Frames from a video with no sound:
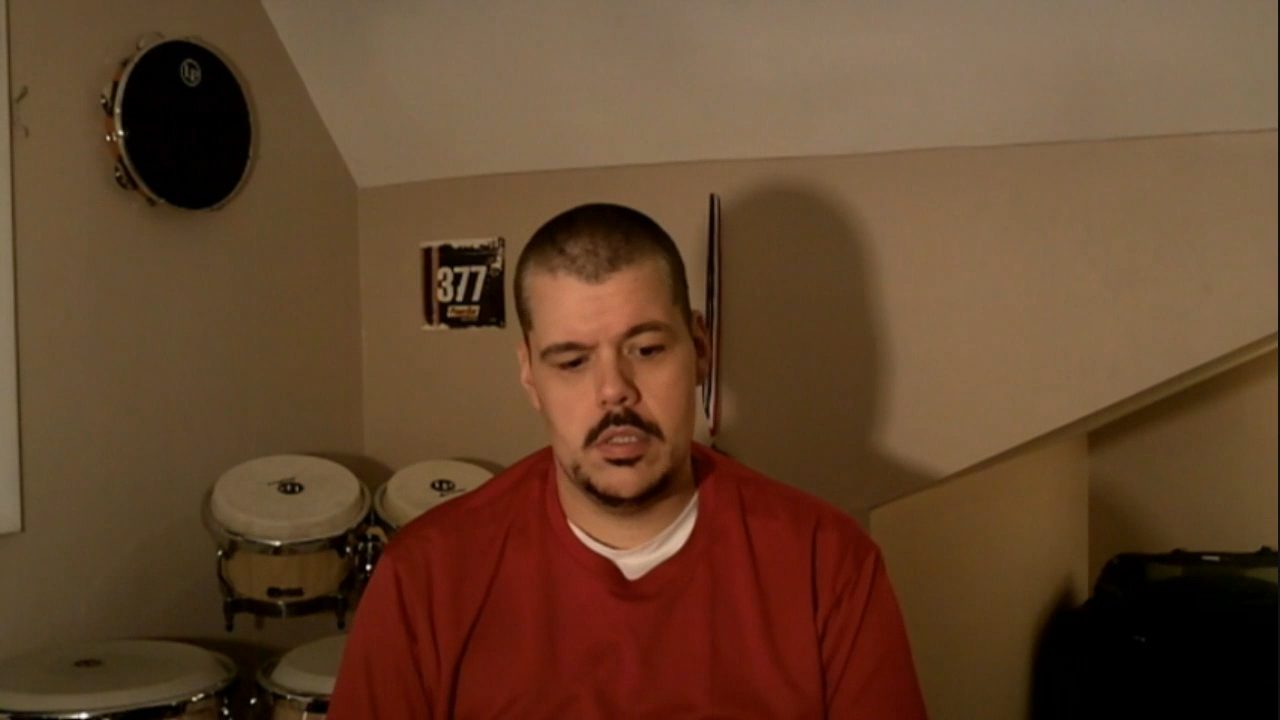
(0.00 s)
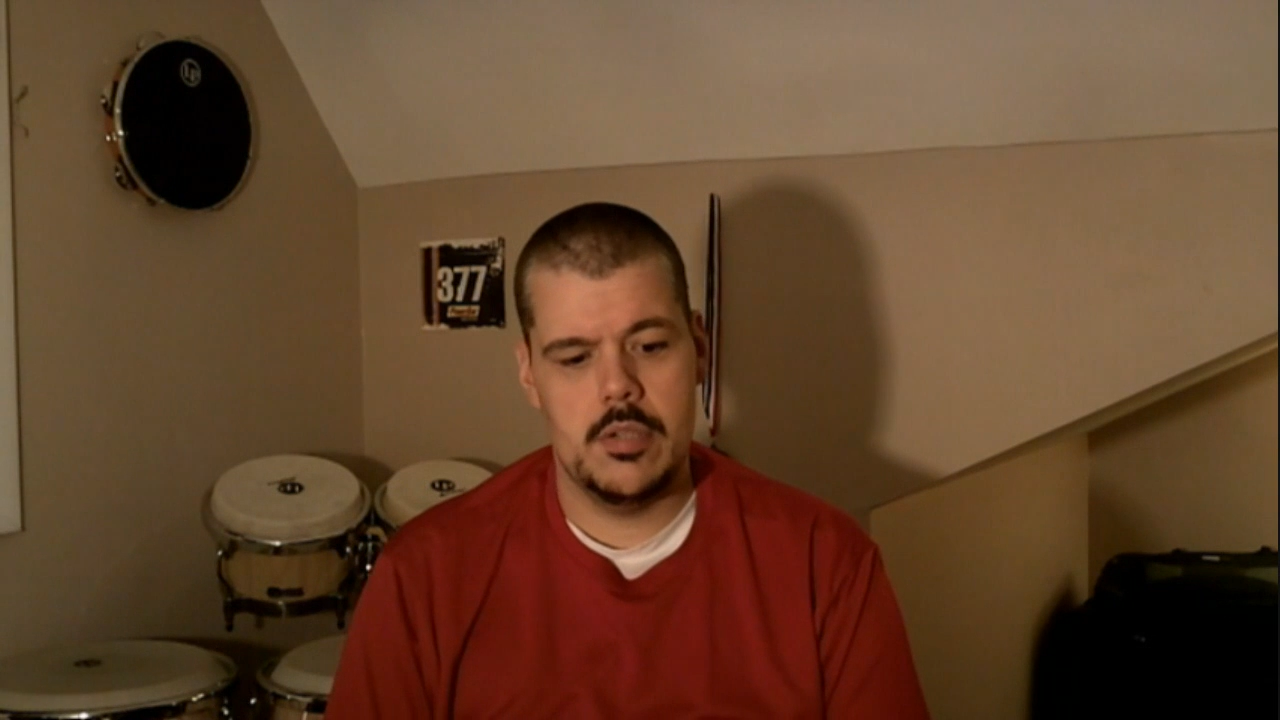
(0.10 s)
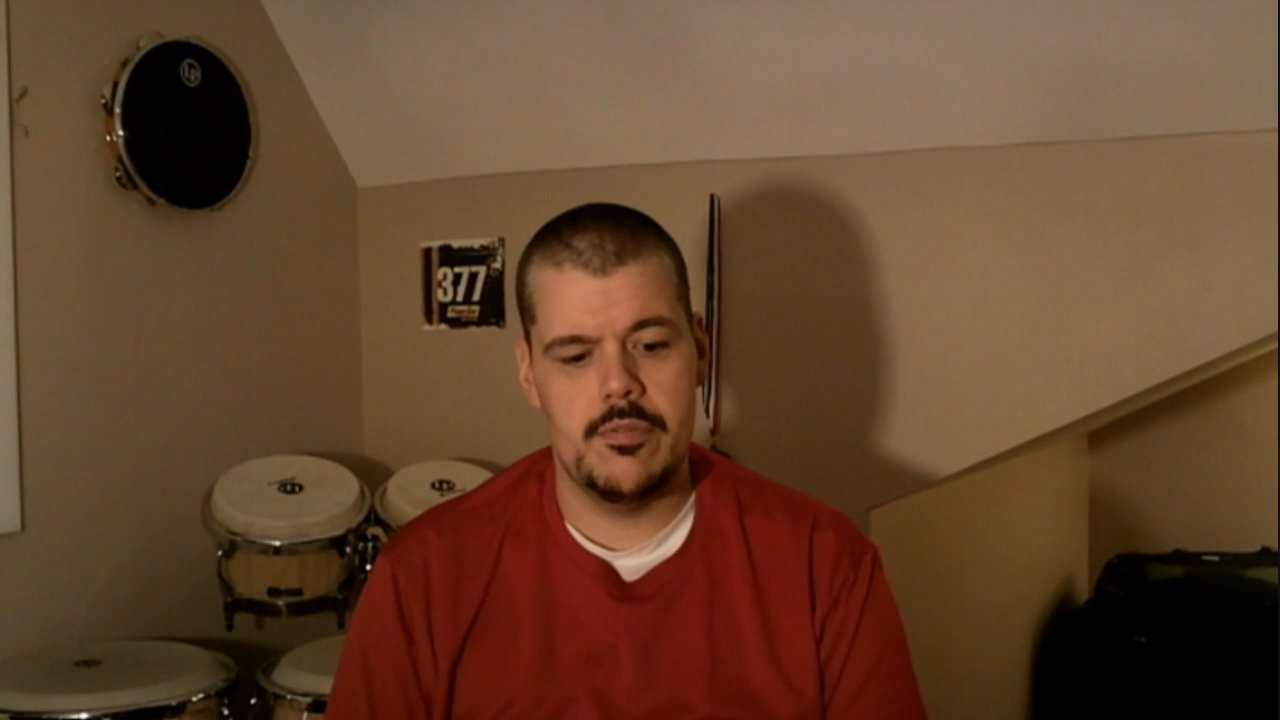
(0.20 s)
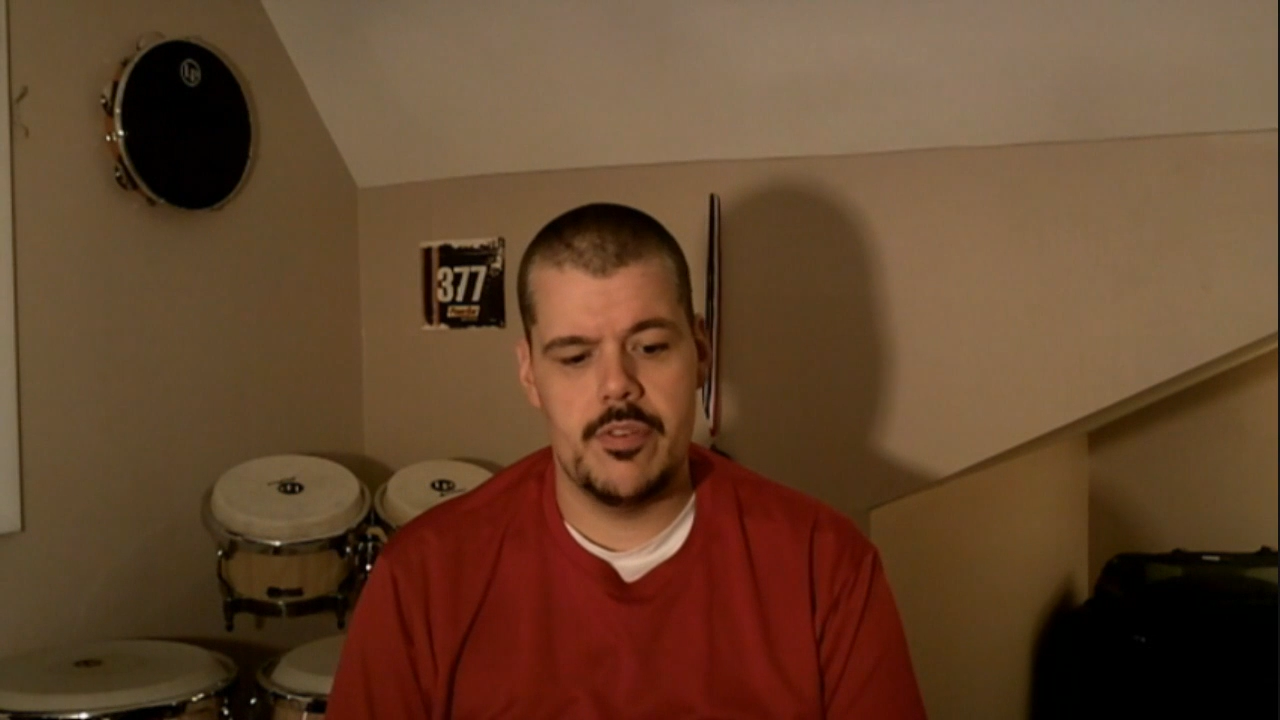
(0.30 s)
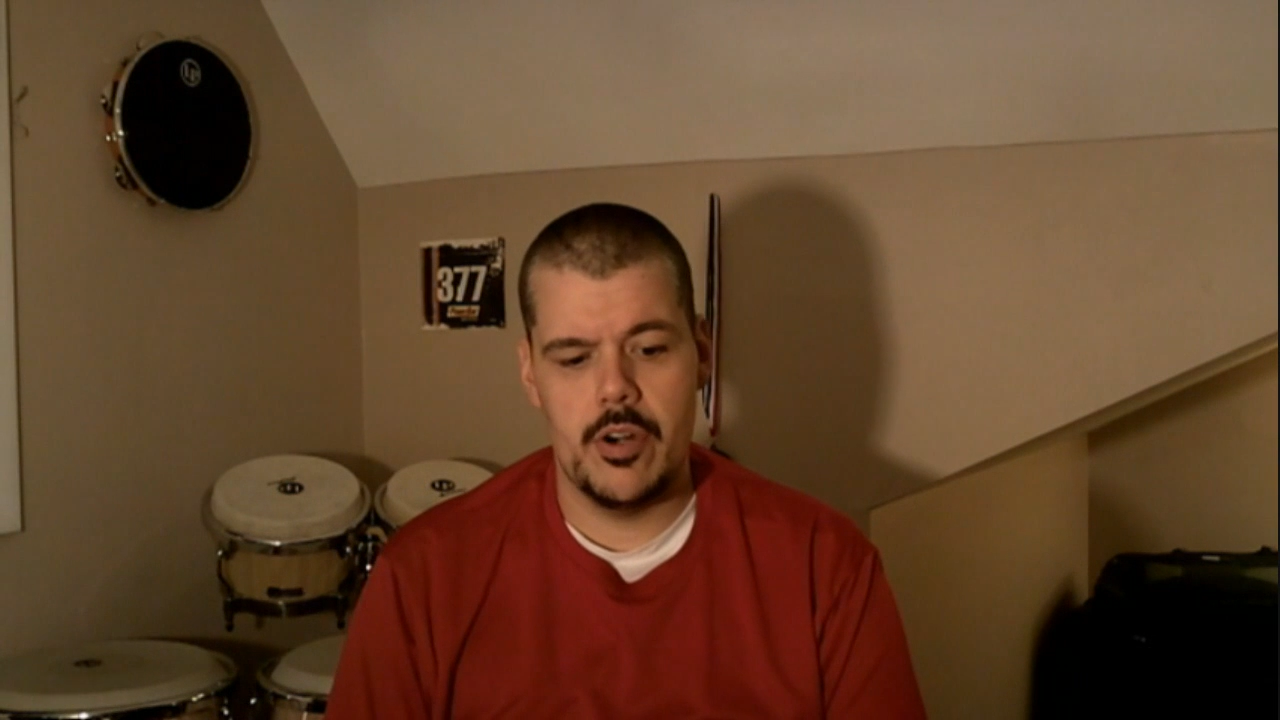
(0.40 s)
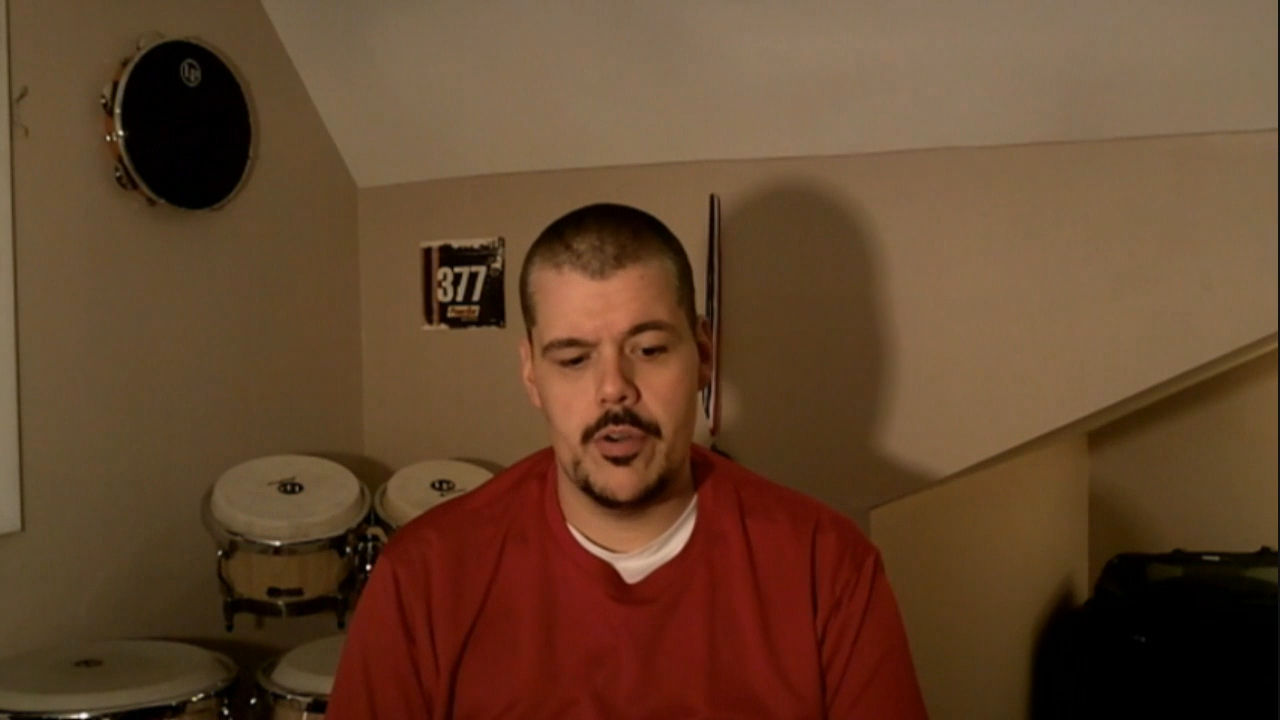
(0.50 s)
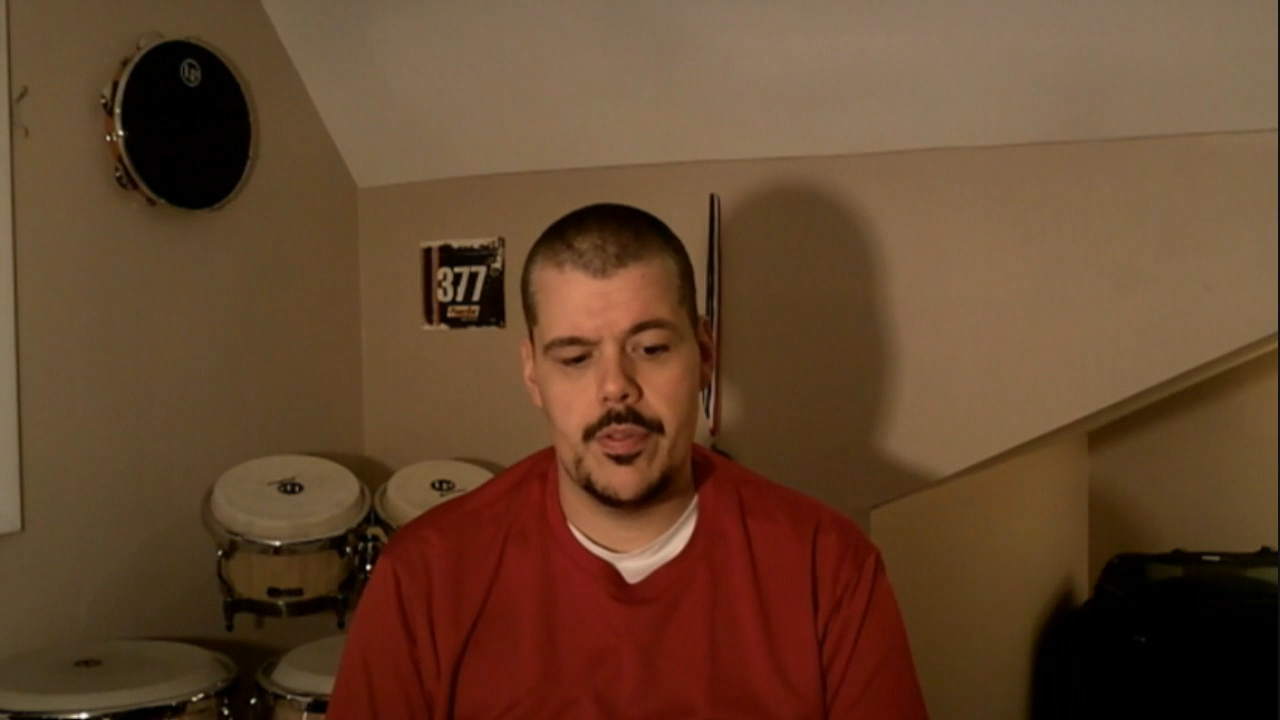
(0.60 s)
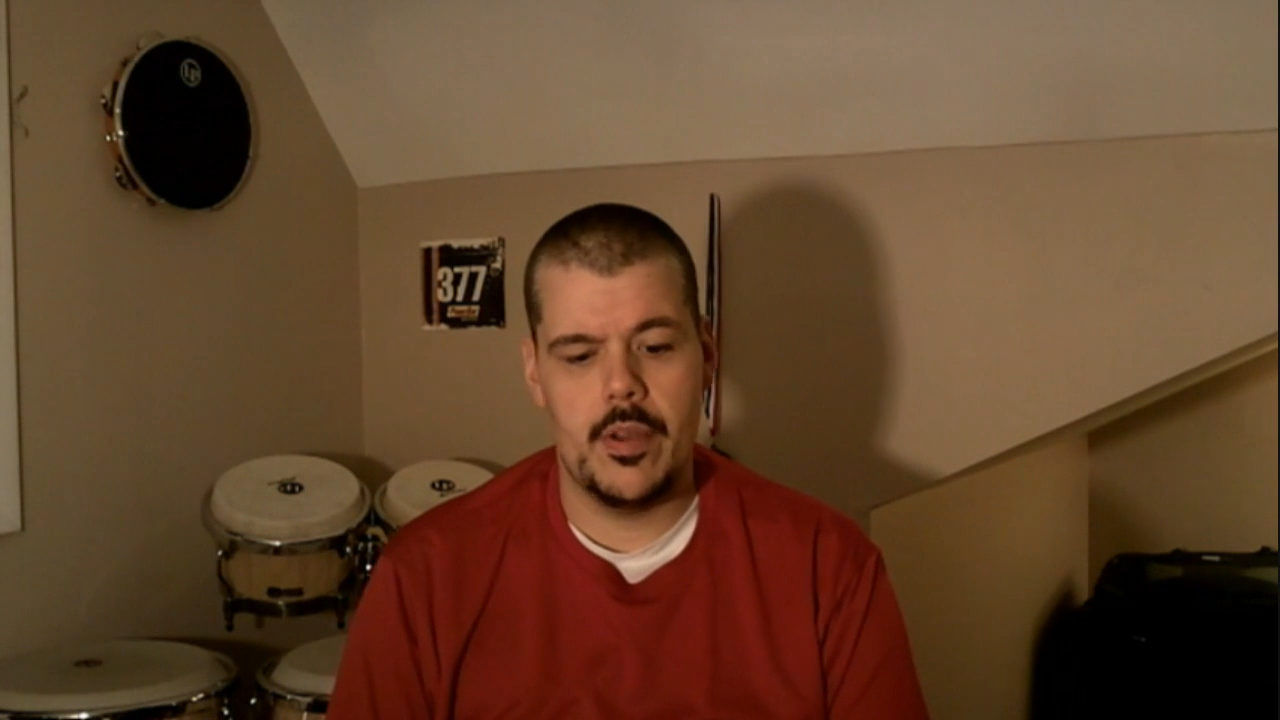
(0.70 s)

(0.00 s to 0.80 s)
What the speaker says: convert